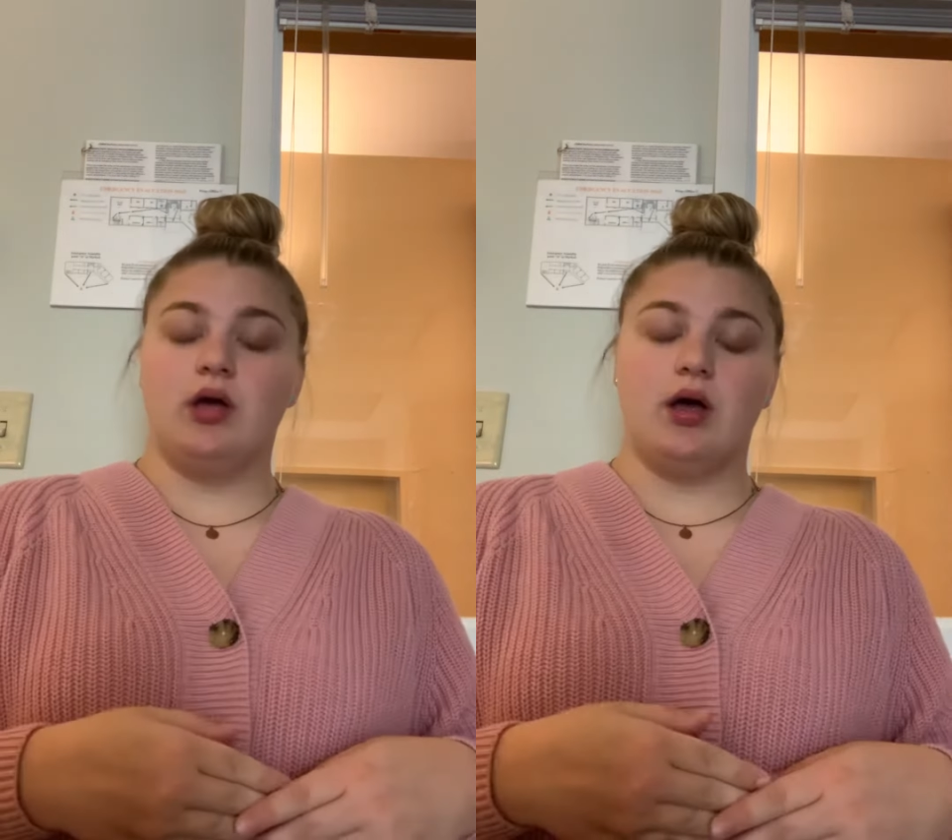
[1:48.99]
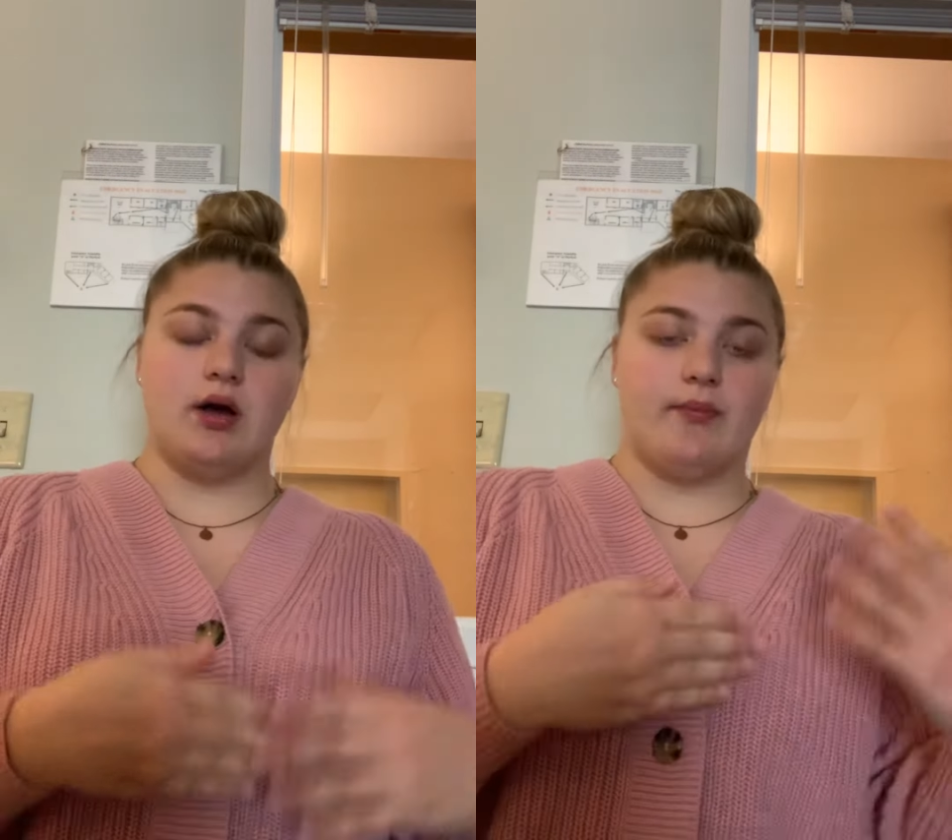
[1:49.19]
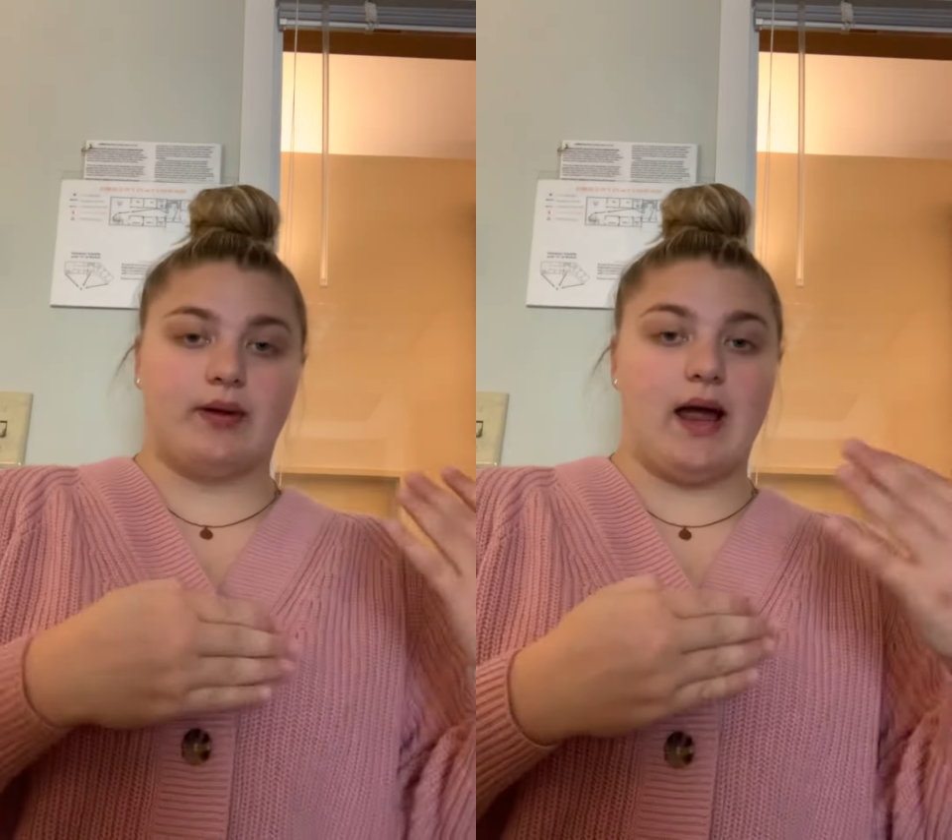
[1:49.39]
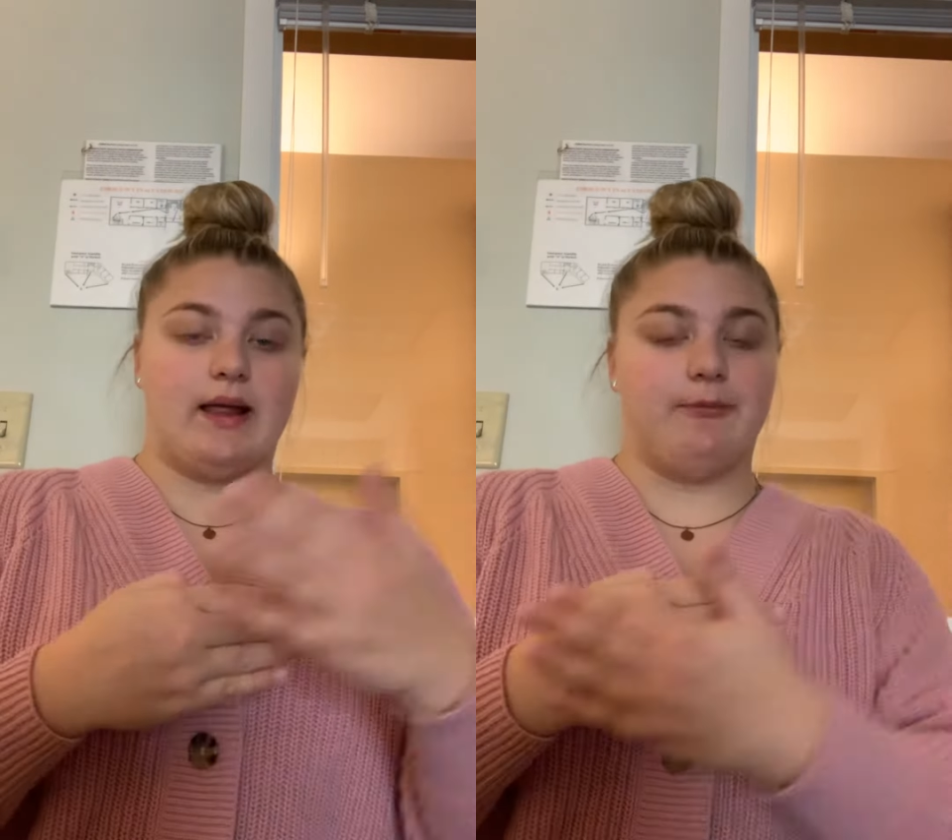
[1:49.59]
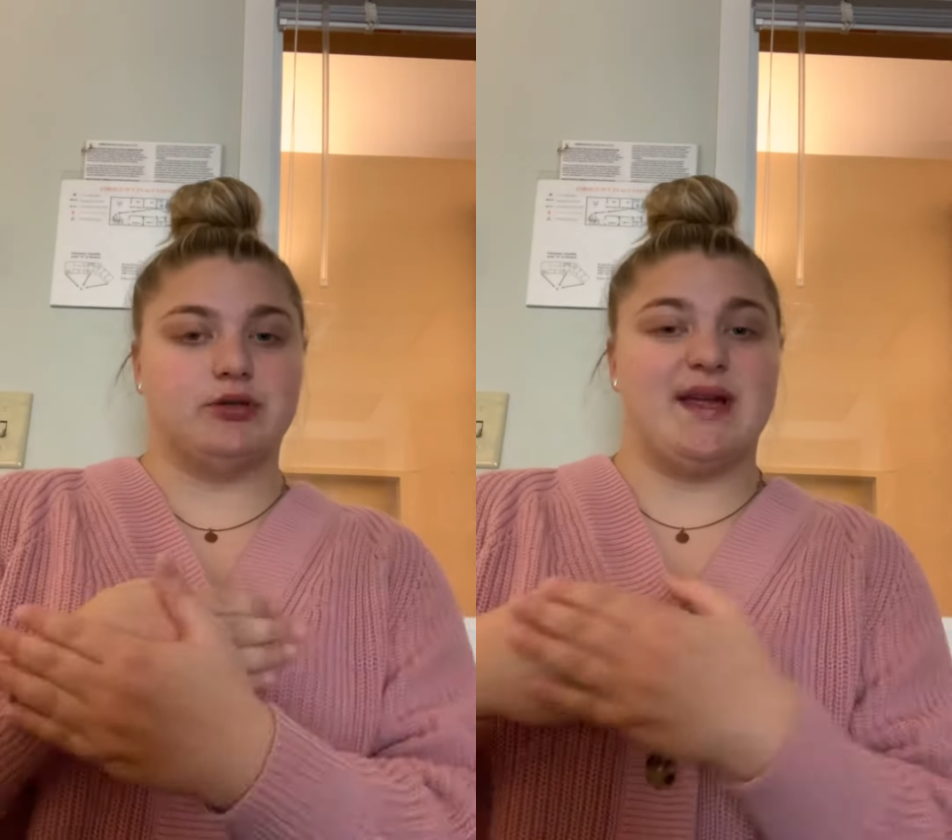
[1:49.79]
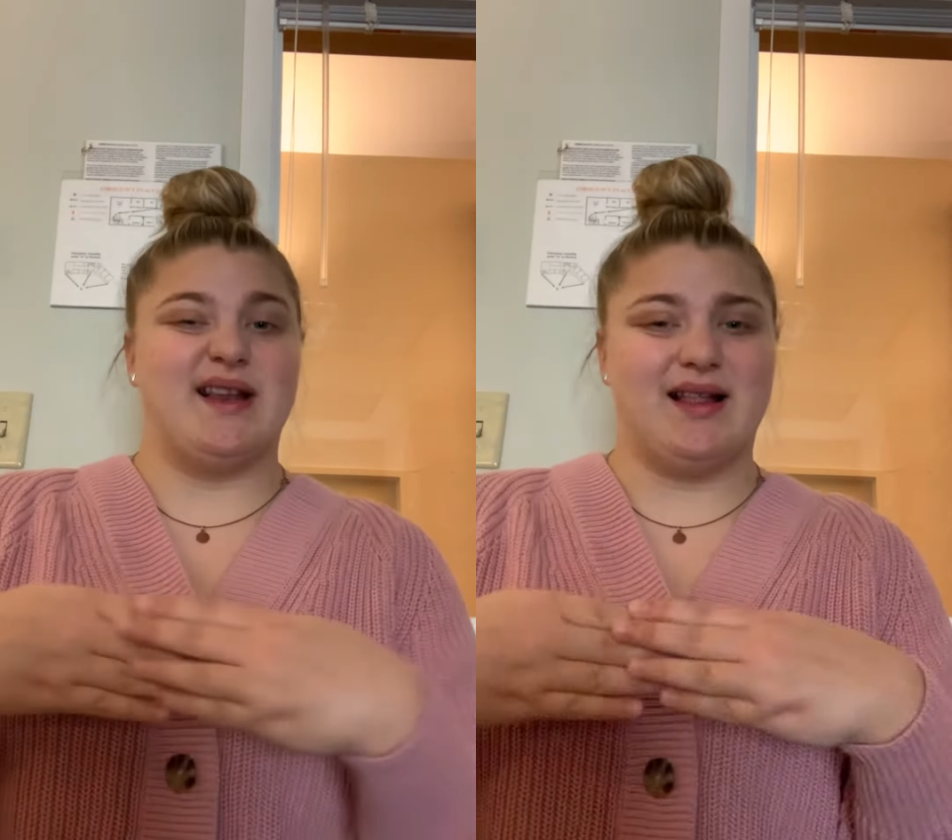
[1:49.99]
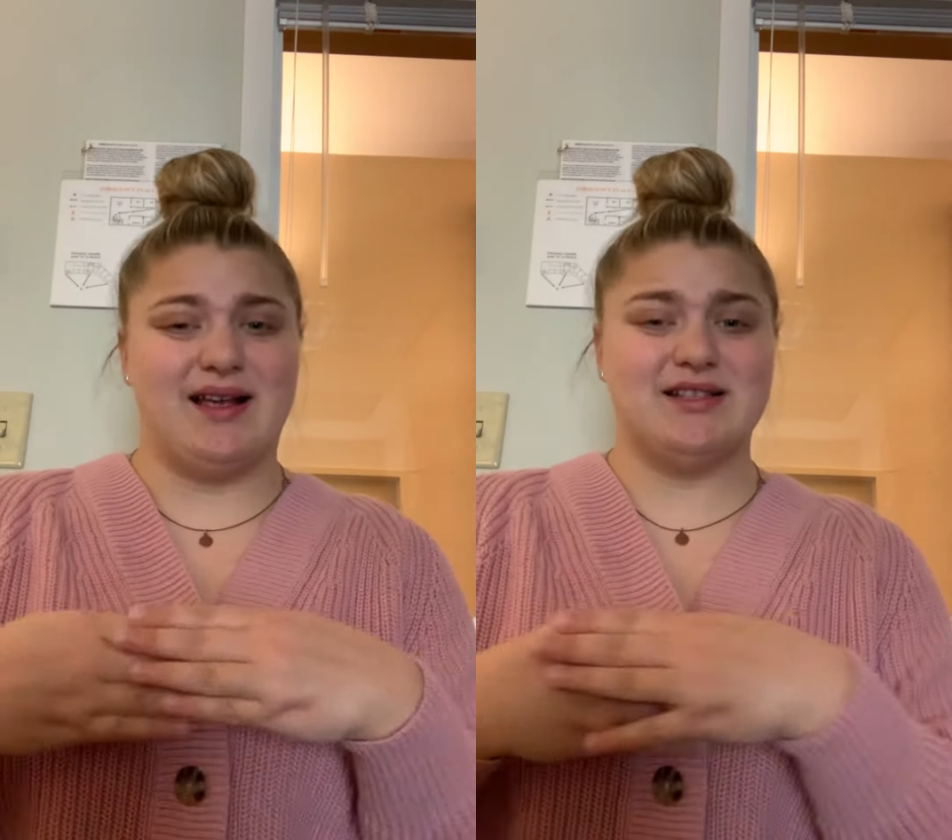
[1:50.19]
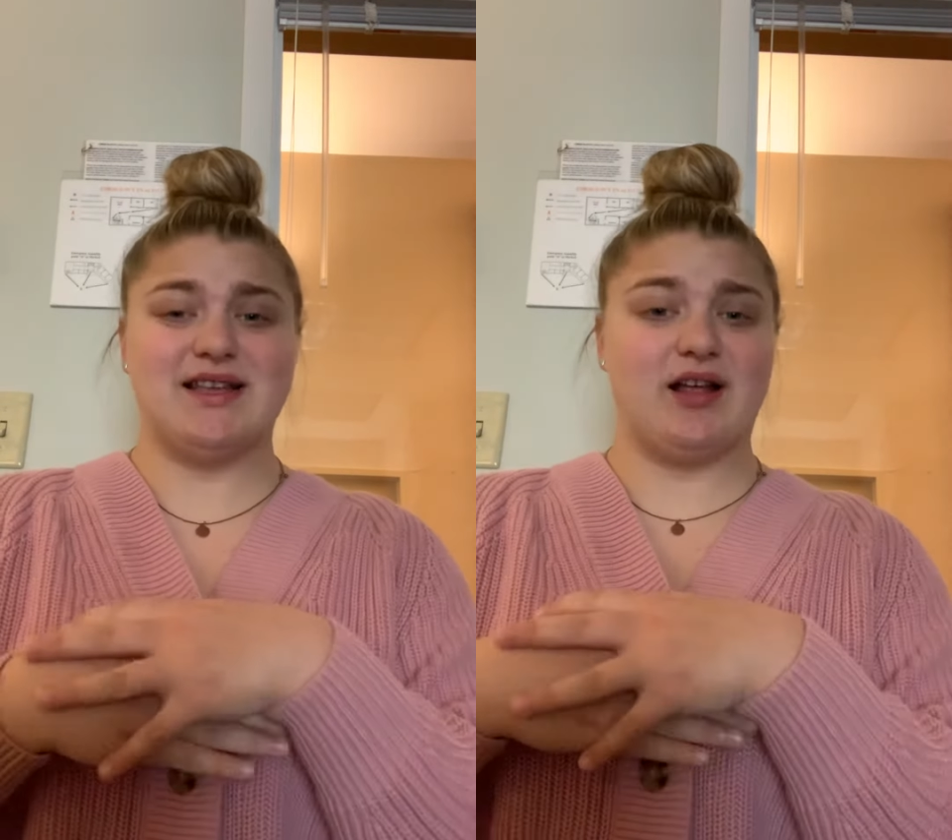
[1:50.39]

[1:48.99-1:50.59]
um, kind of like pretending like it's like